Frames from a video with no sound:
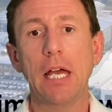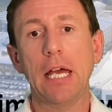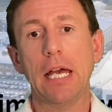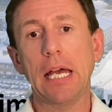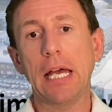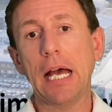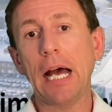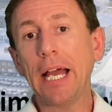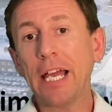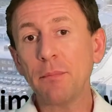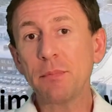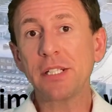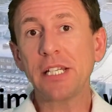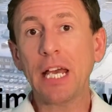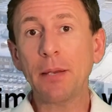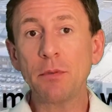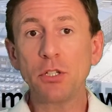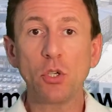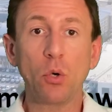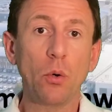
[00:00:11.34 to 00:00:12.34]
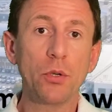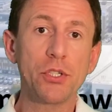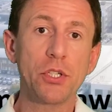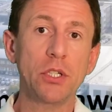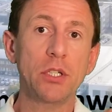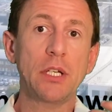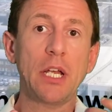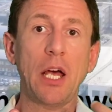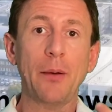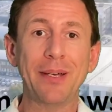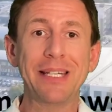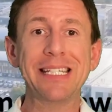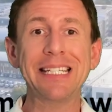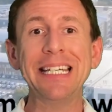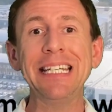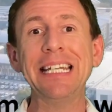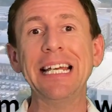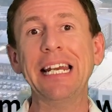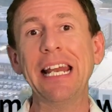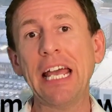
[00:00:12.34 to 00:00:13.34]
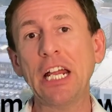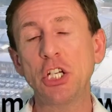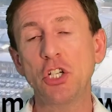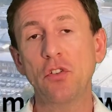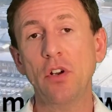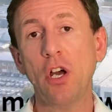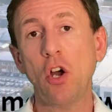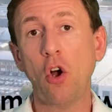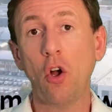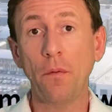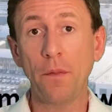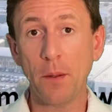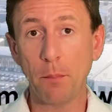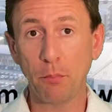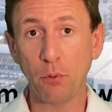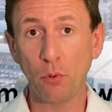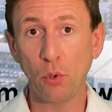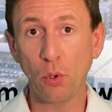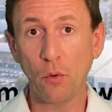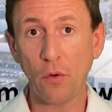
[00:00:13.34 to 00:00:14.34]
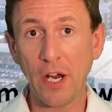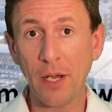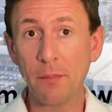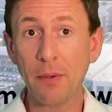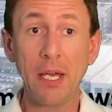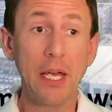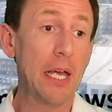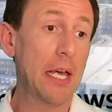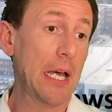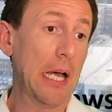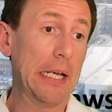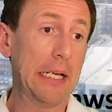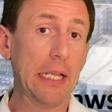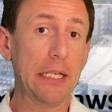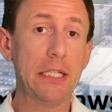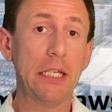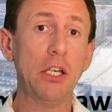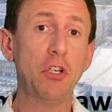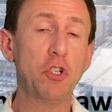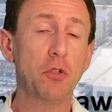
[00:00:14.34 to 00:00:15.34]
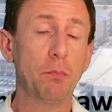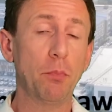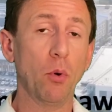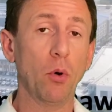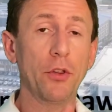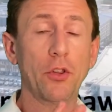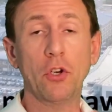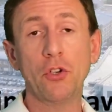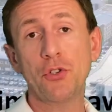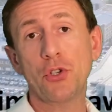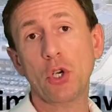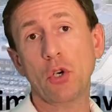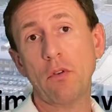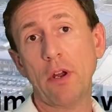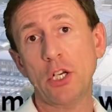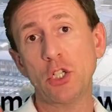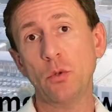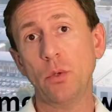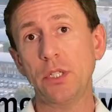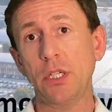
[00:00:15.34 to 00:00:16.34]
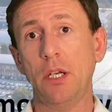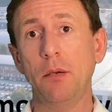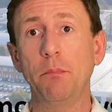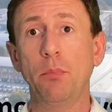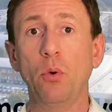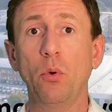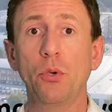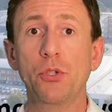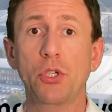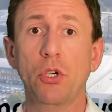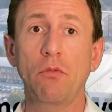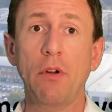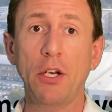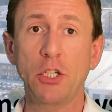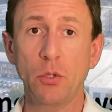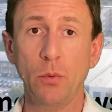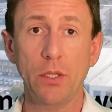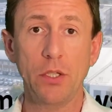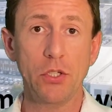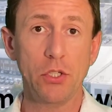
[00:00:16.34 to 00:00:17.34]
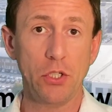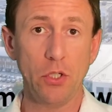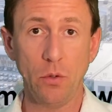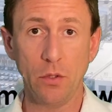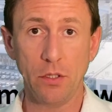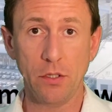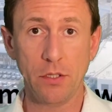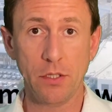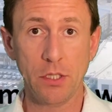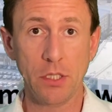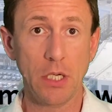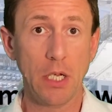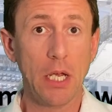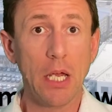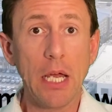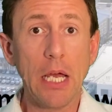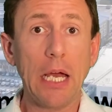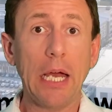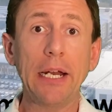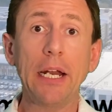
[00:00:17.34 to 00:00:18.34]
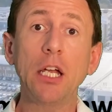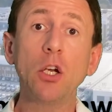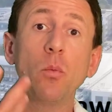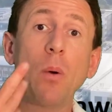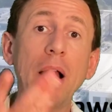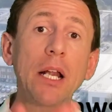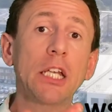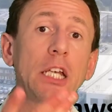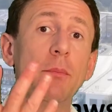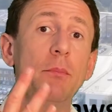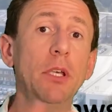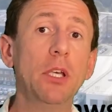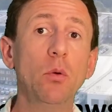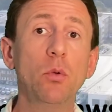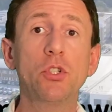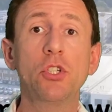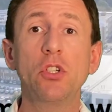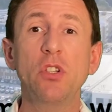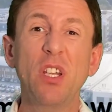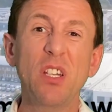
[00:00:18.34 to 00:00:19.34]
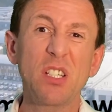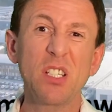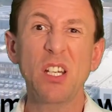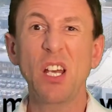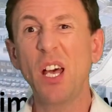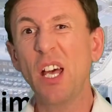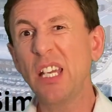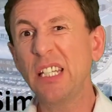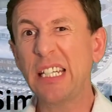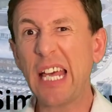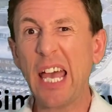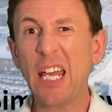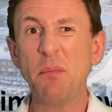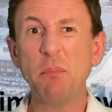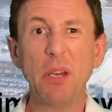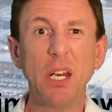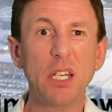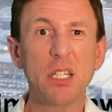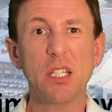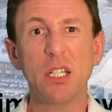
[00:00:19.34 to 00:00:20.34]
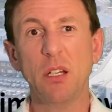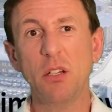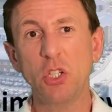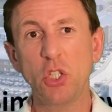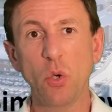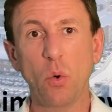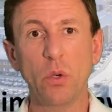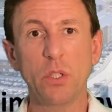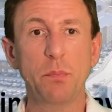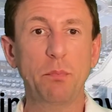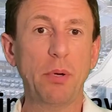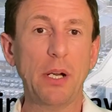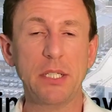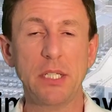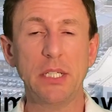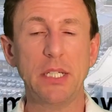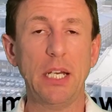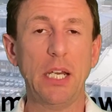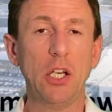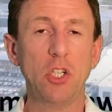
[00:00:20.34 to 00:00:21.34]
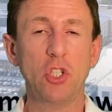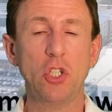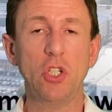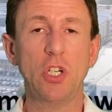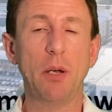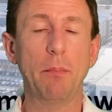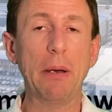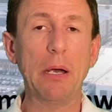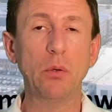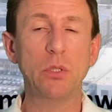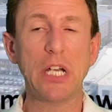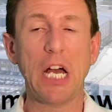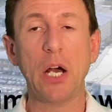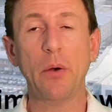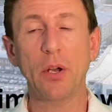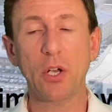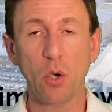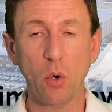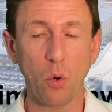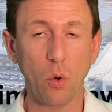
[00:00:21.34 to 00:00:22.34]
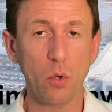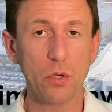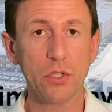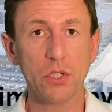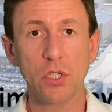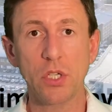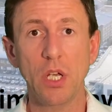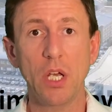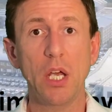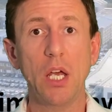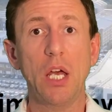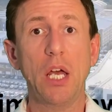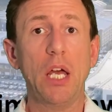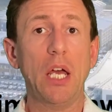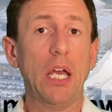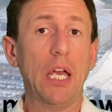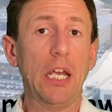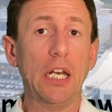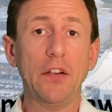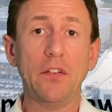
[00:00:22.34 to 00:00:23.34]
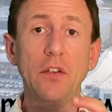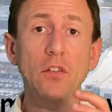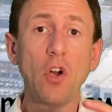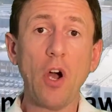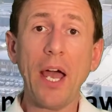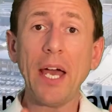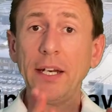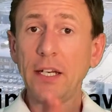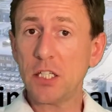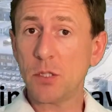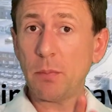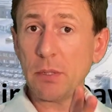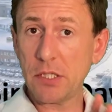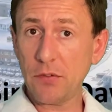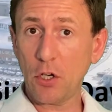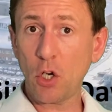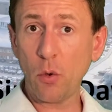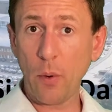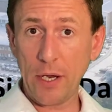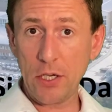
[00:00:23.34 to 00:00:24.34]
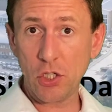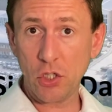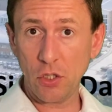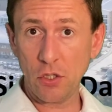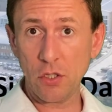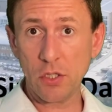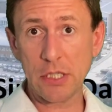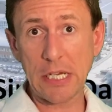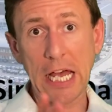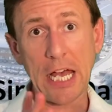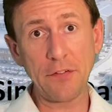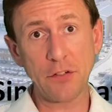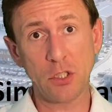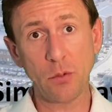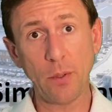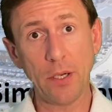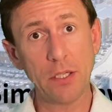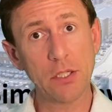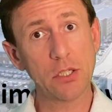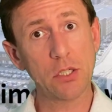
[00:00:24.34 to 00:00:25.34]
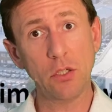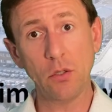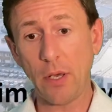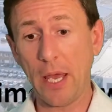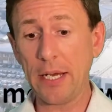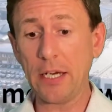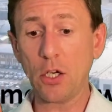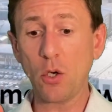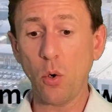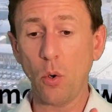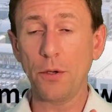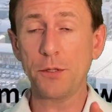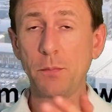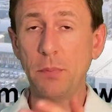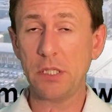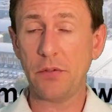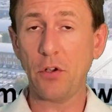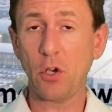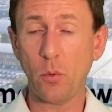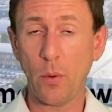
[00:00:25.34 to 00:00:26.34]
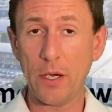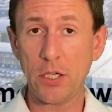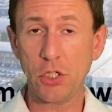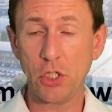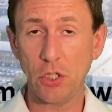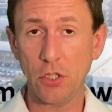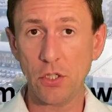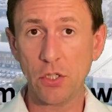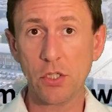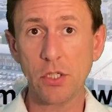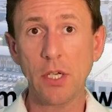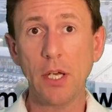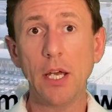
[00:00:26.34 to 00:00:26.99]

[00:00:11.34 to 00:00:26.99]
I am Simon Dawson, I'm a senior lecturer on the programme and I teach both undergraduate and postgraduate students. And I welcome you to this 10-minute short presentation about our course. And if you've got any specific questions afterwards, any course specific questions,